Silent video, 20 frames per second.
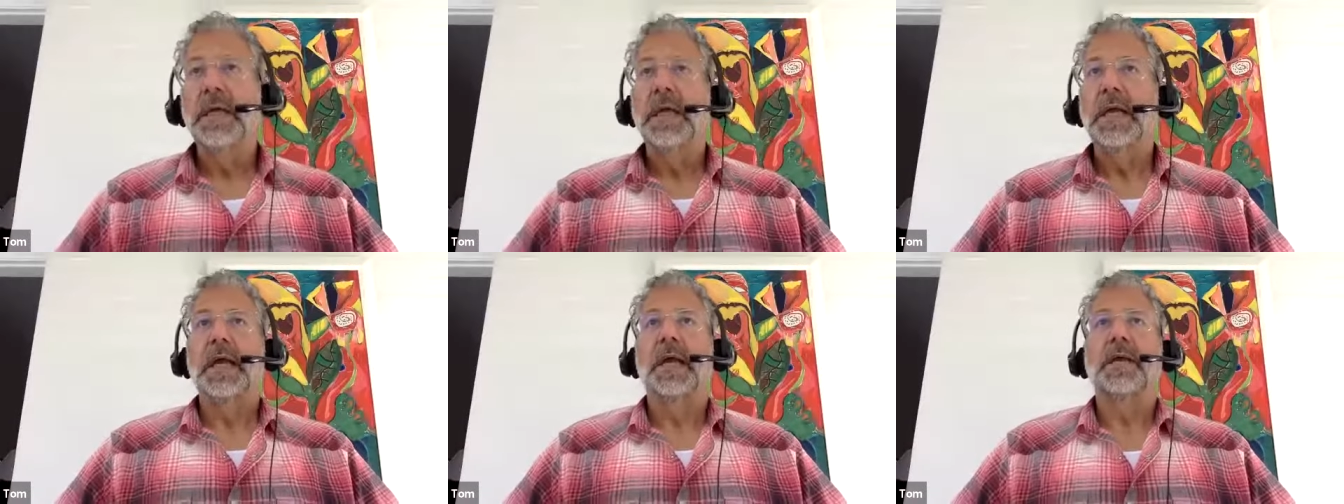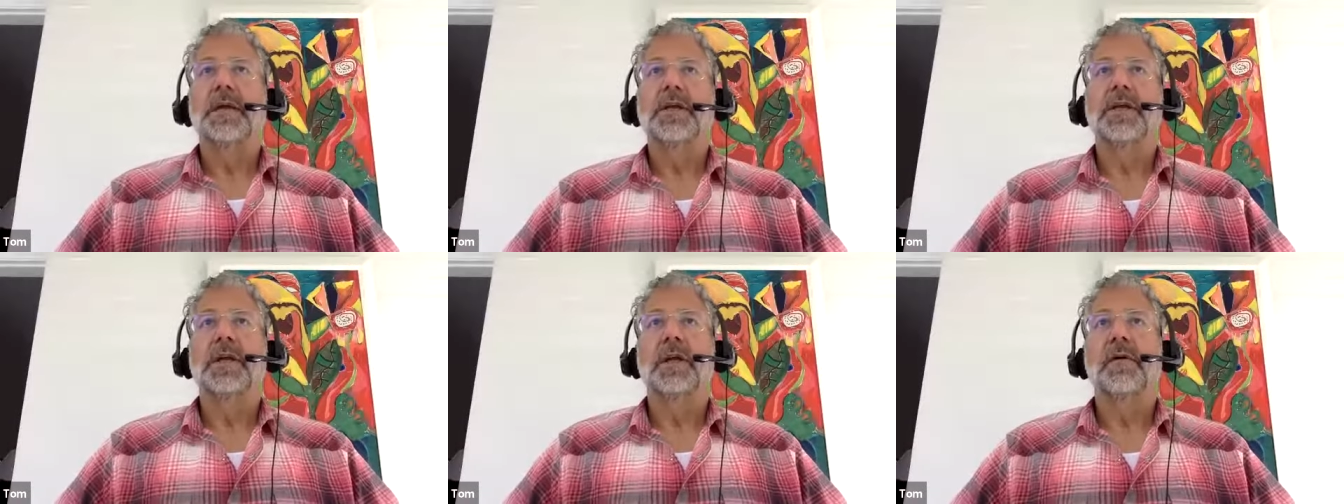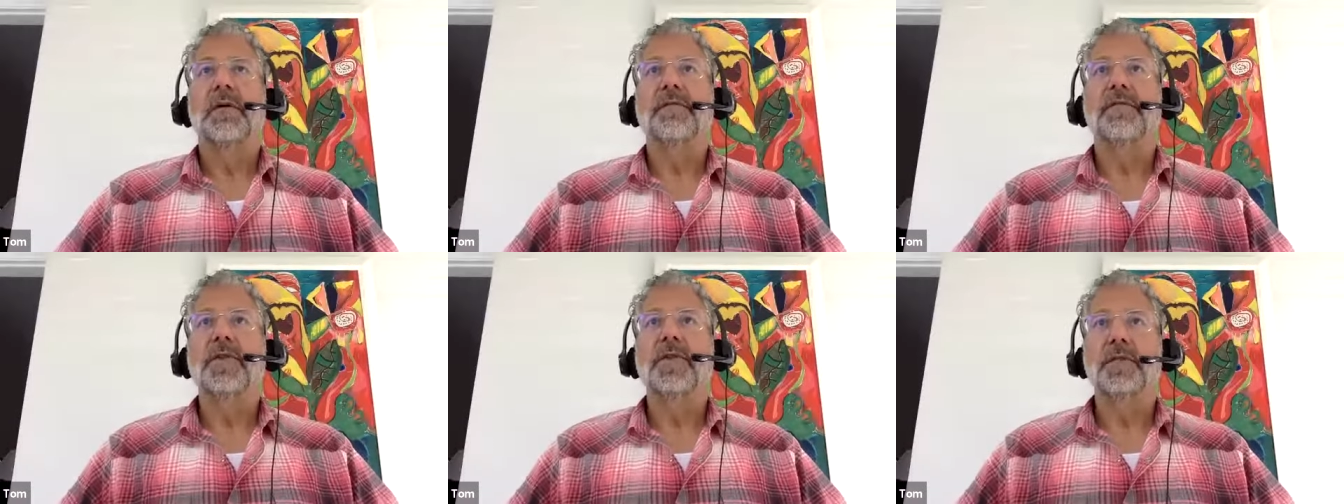Uh, you
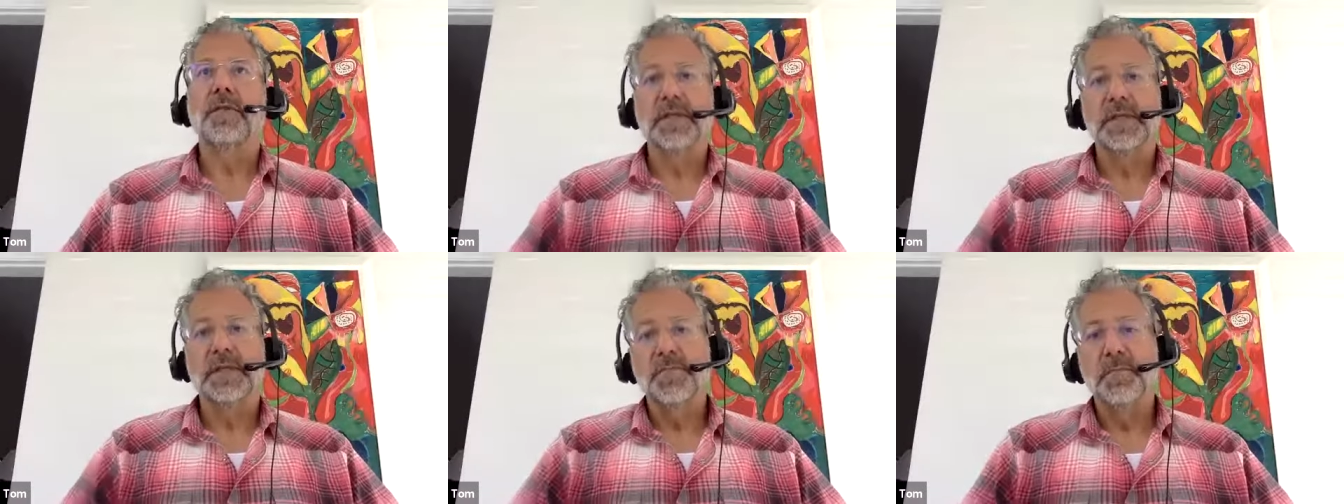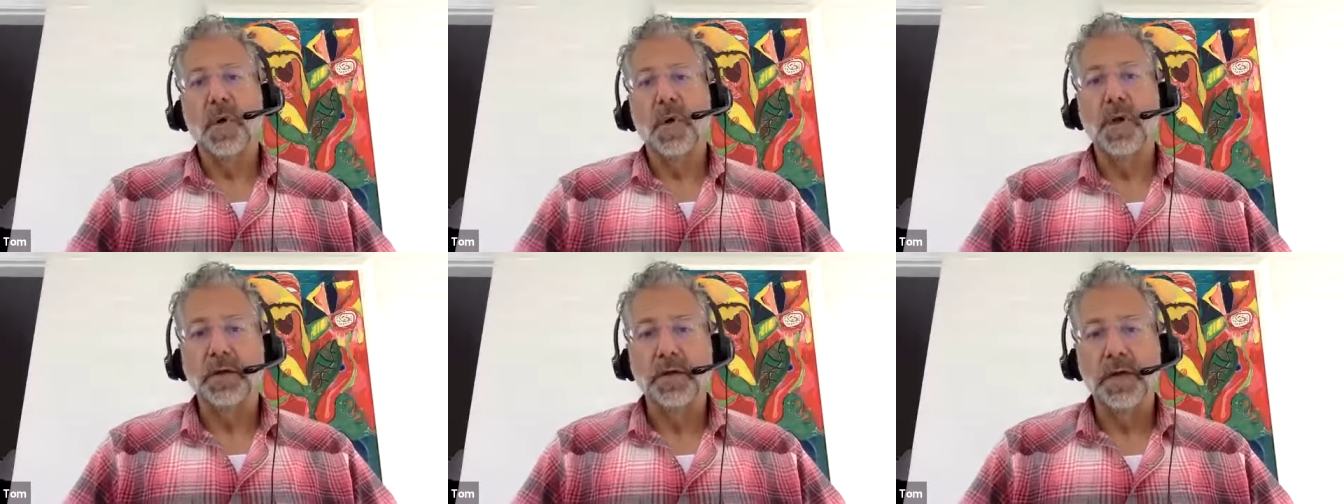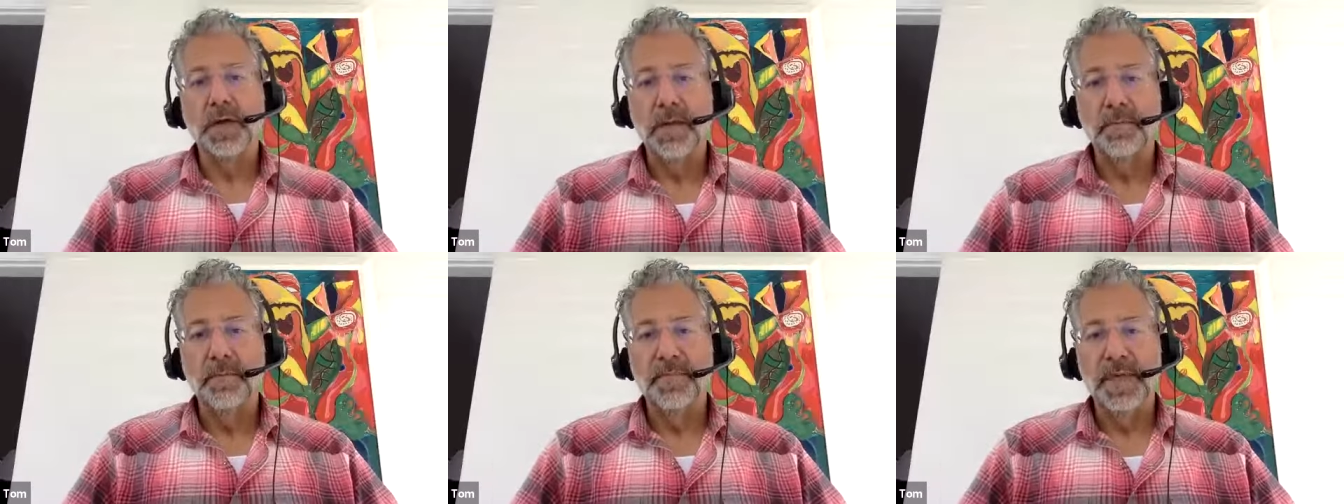know, if you're a smaller
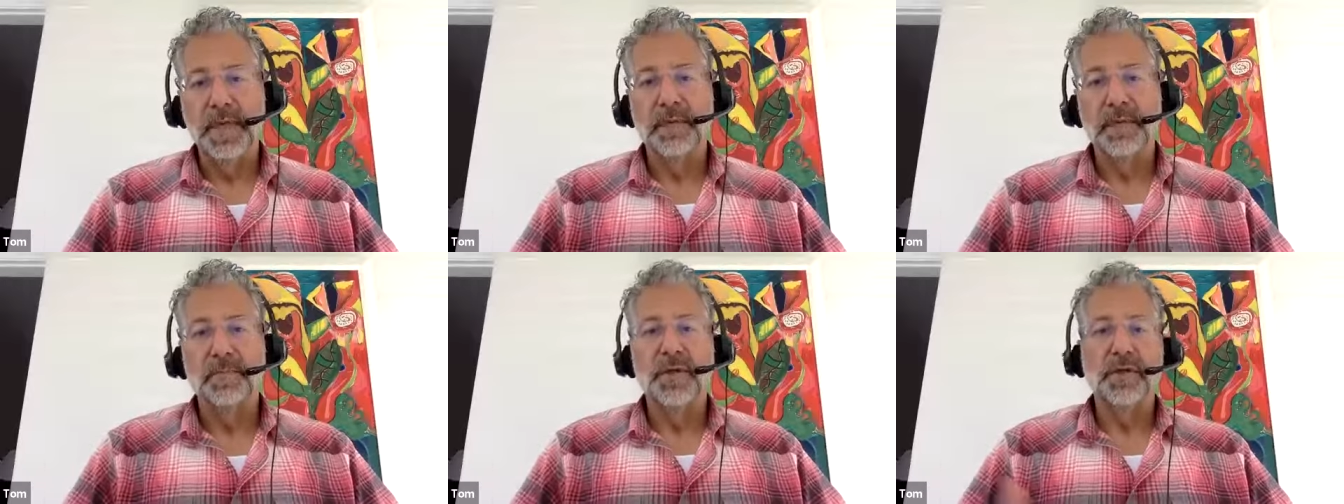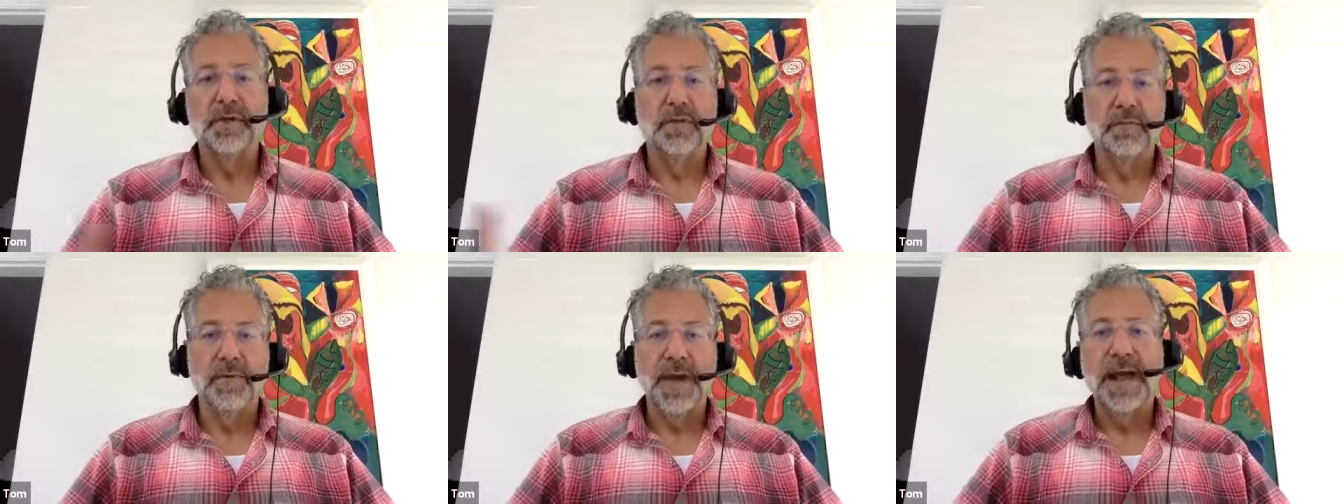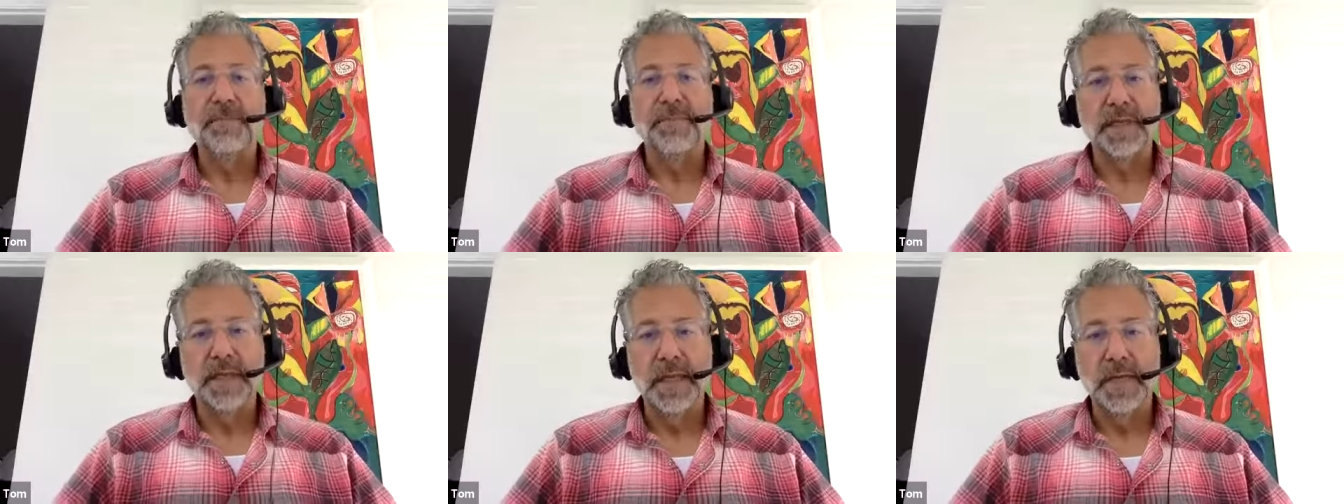company but you're
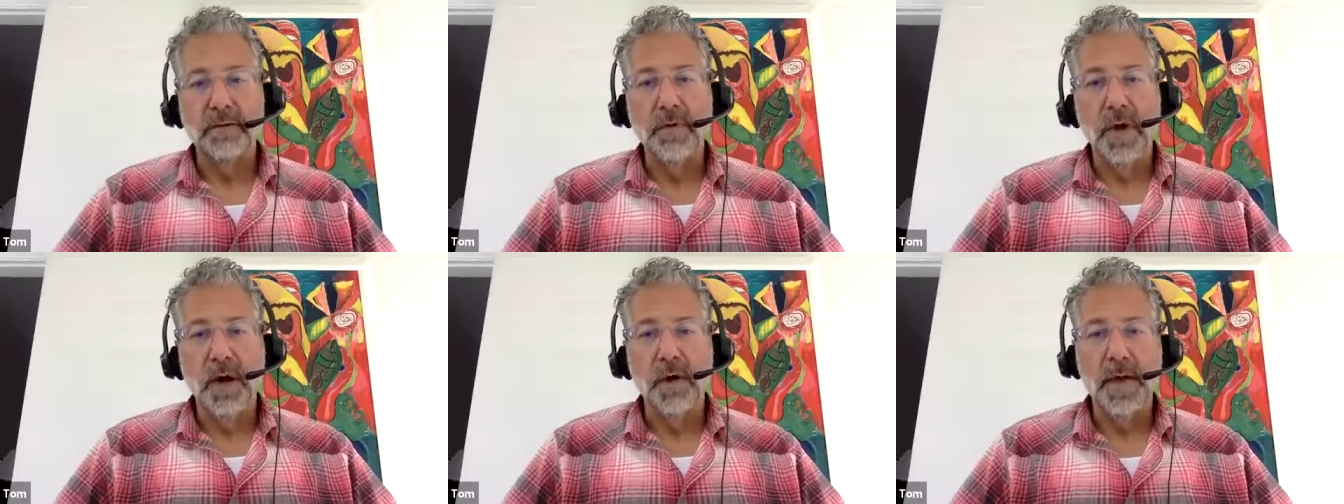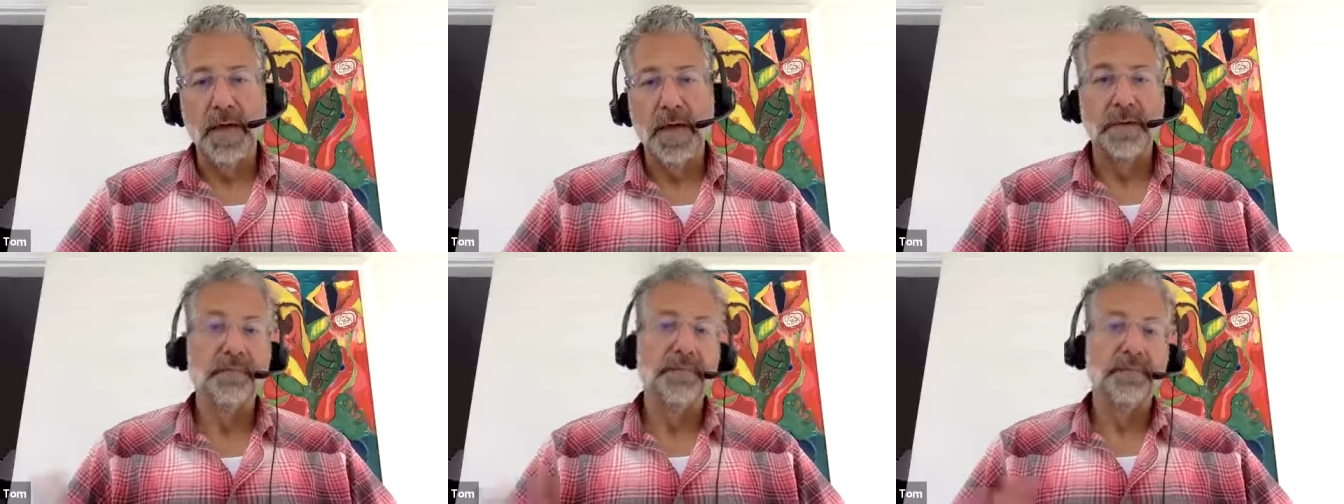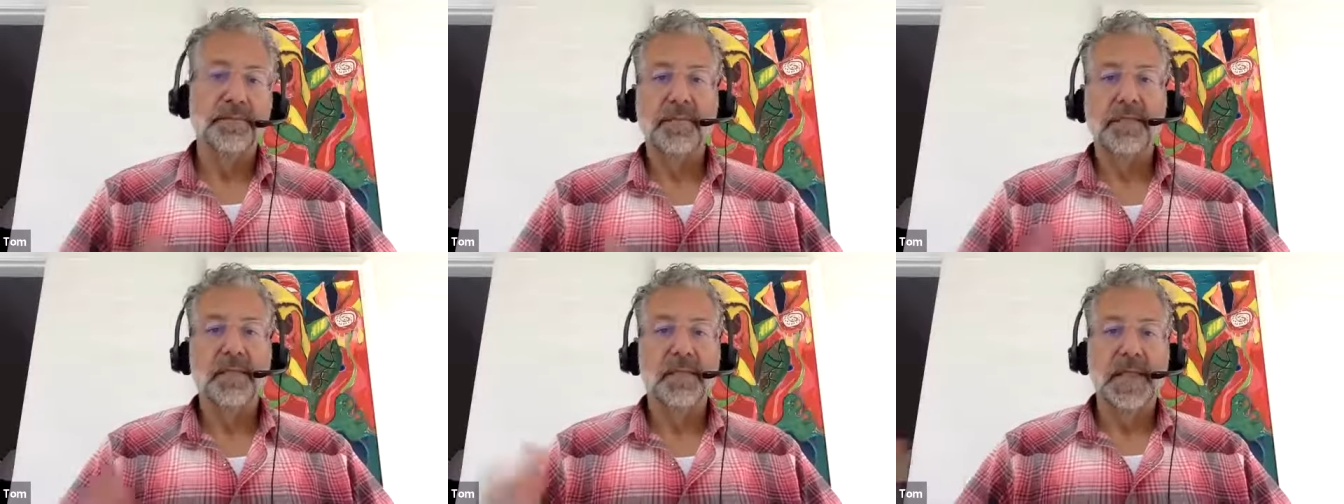rapidly growing,
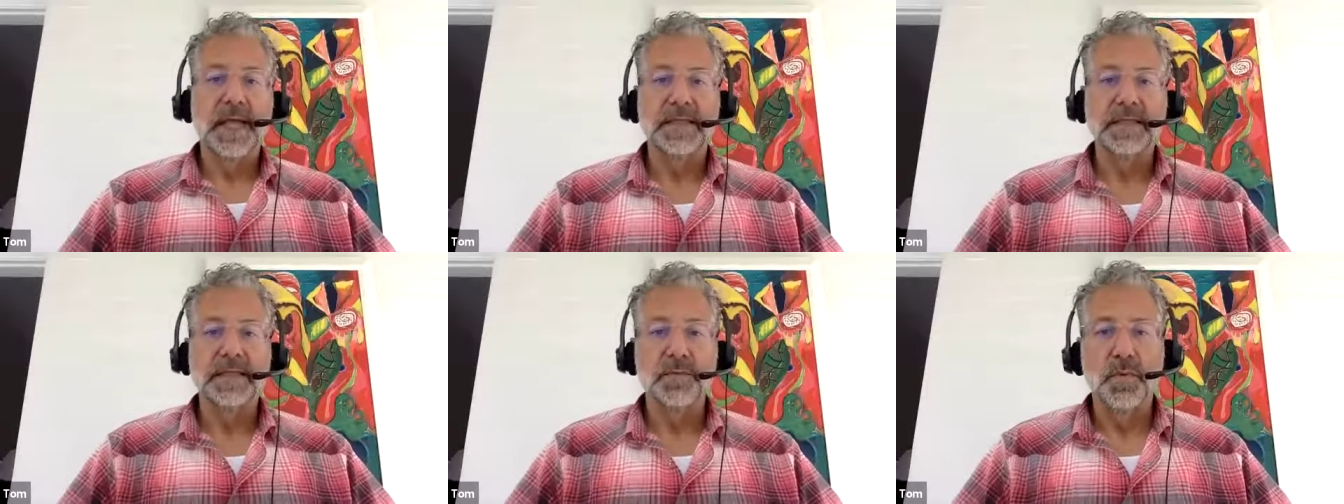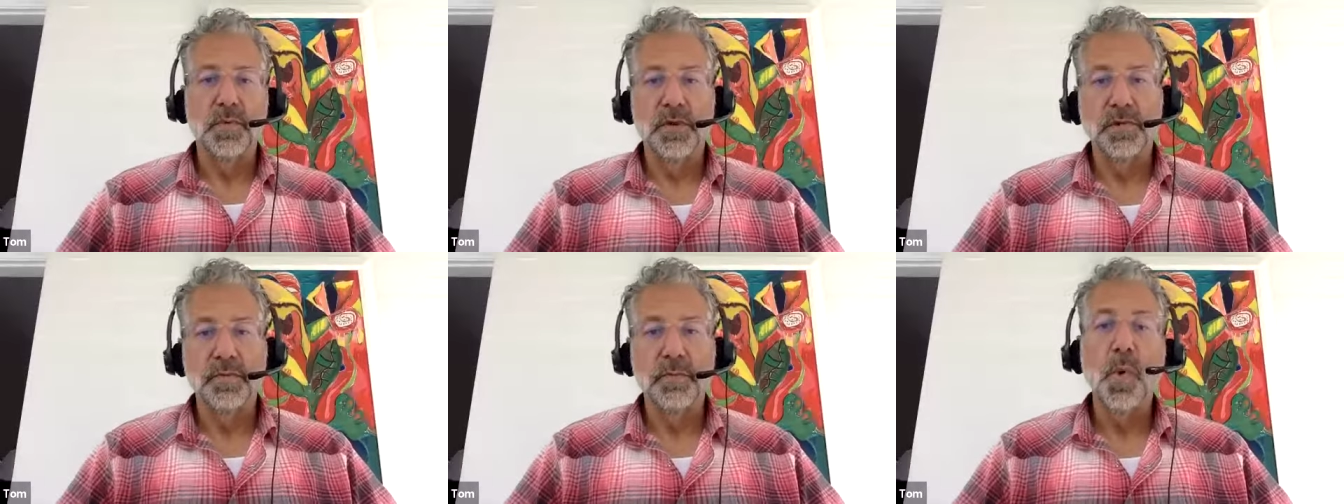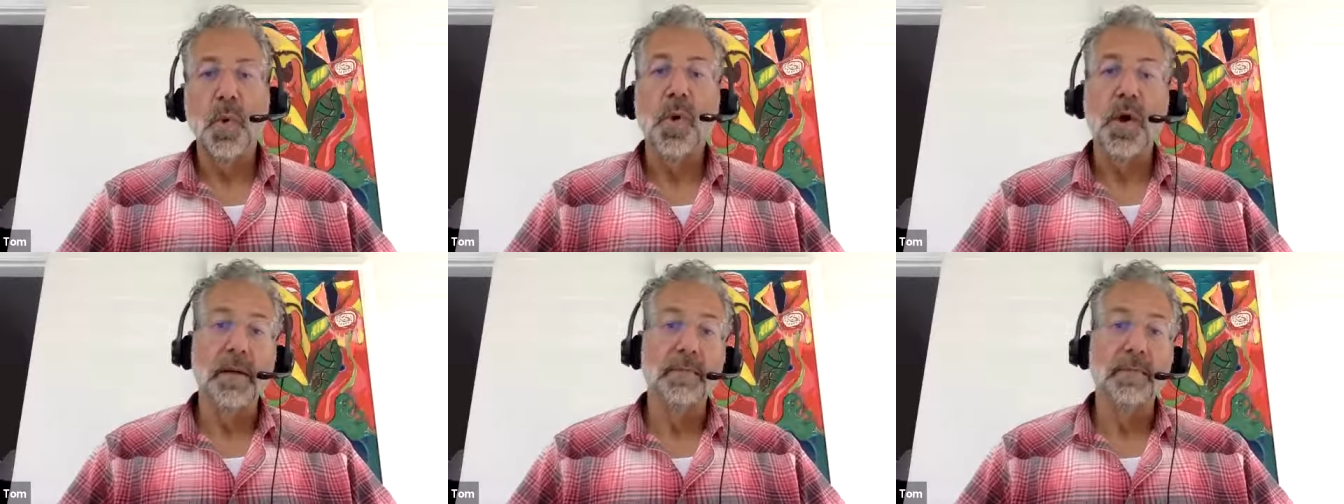that's worth
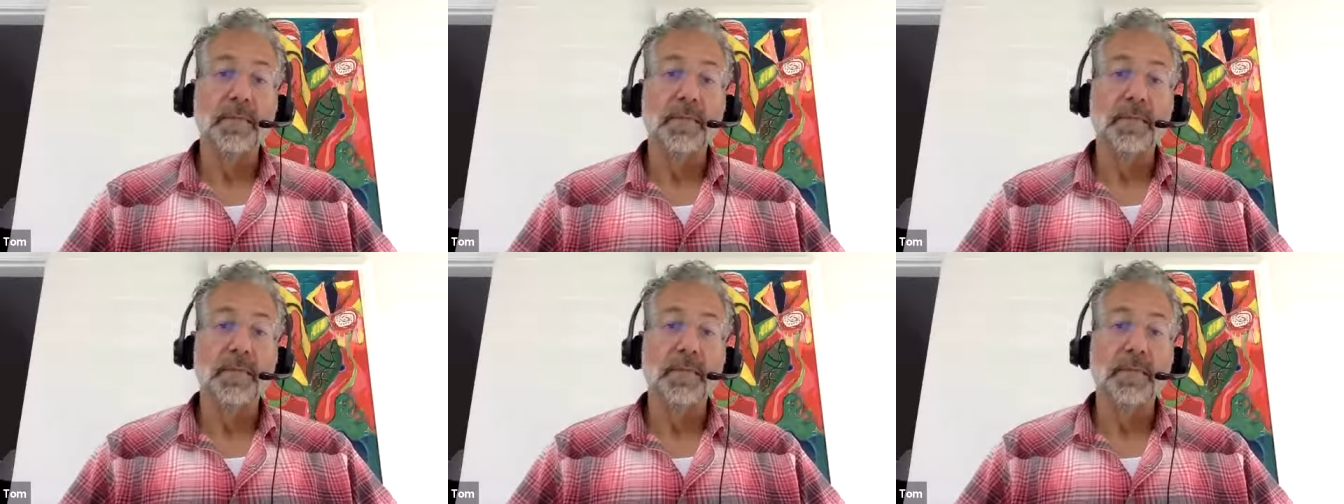more.